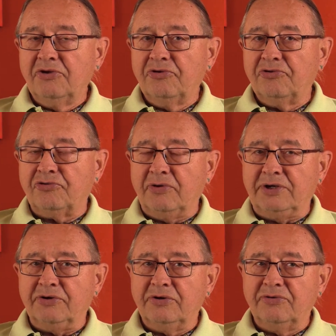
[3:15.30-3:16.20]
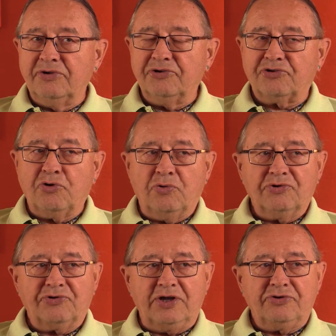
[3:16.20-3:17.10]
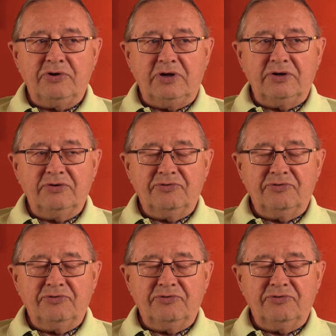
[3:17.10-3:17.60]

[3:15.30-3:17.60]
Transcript: So in this course I taught,